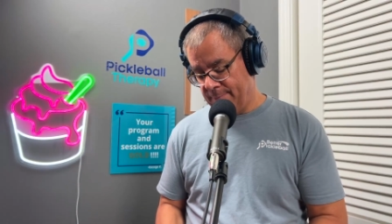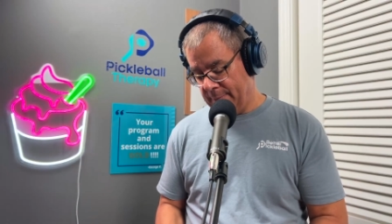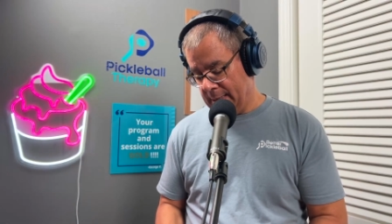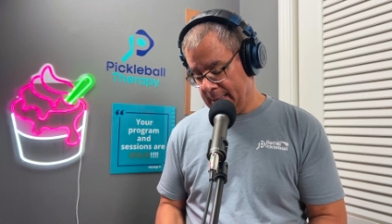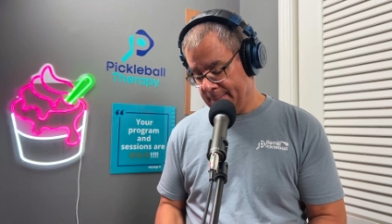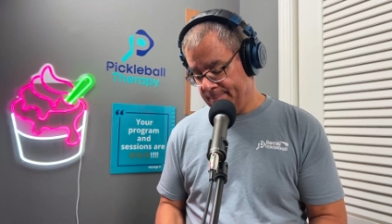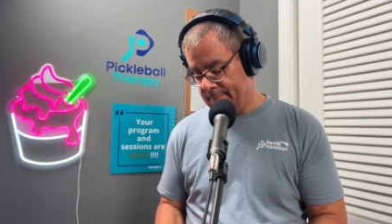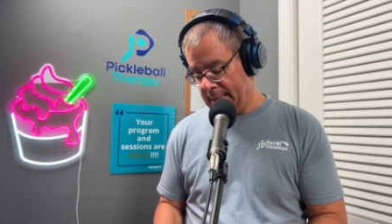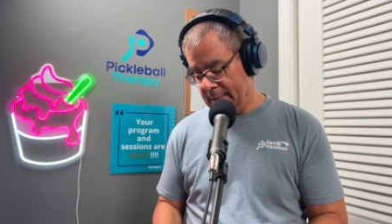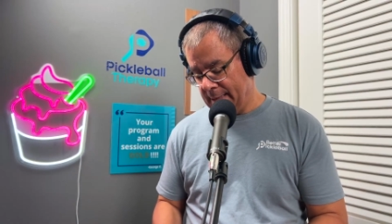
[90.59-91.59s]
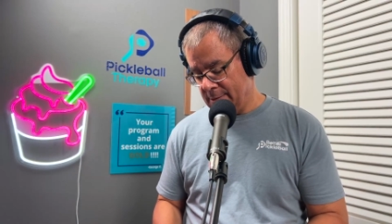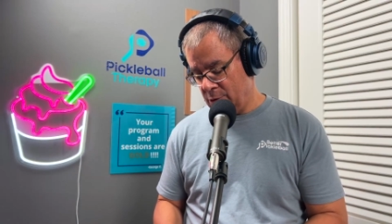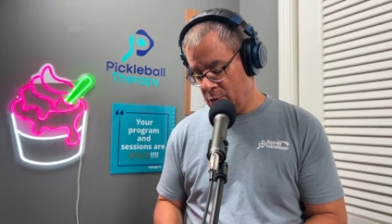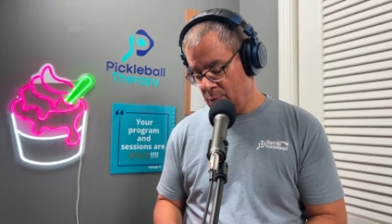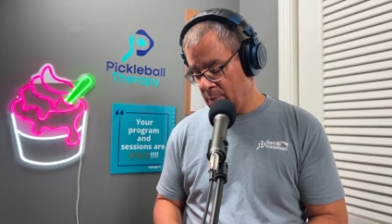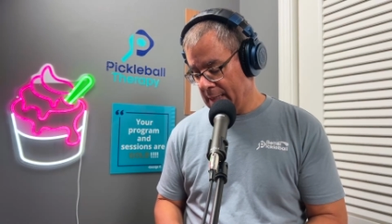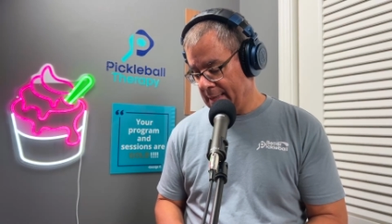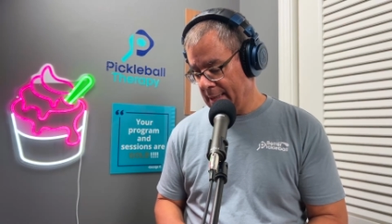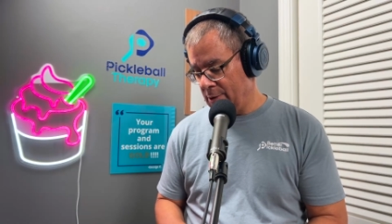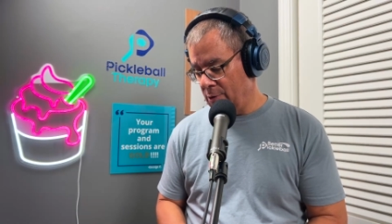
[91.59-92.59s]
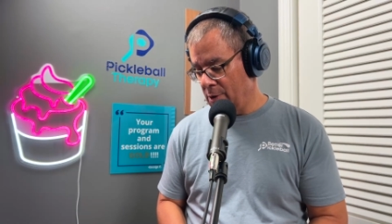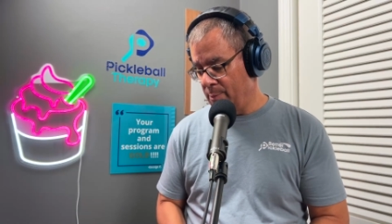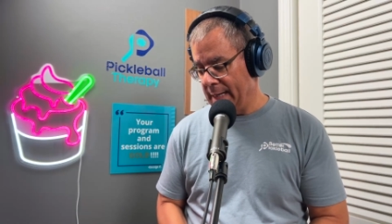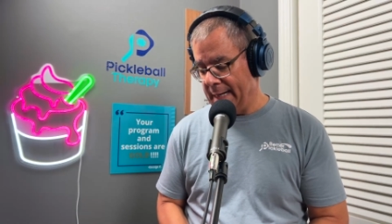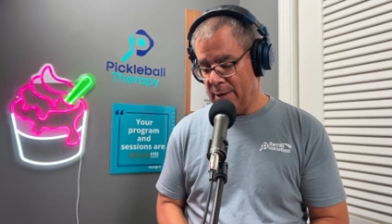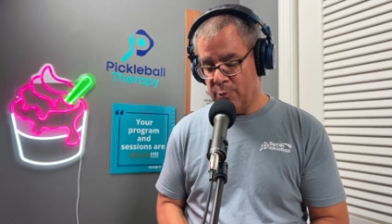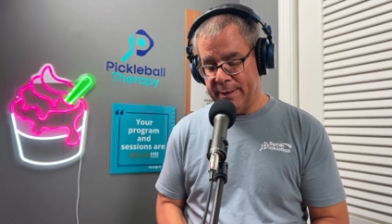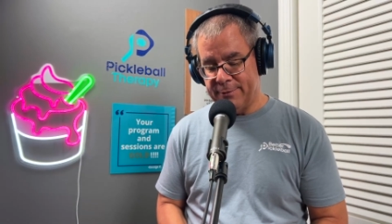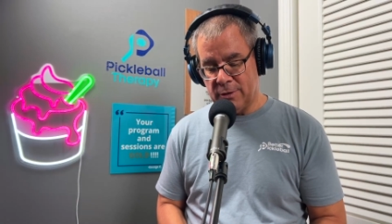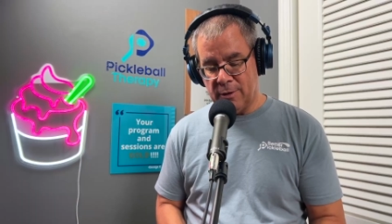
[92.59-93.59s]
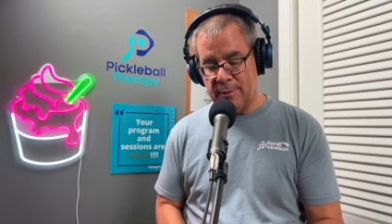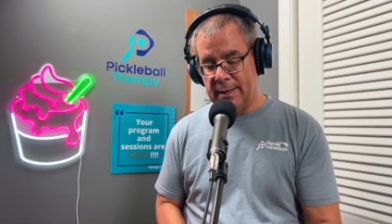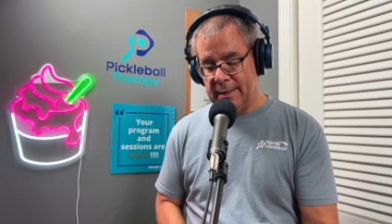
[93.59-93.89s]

And as I think you know by now, riffs are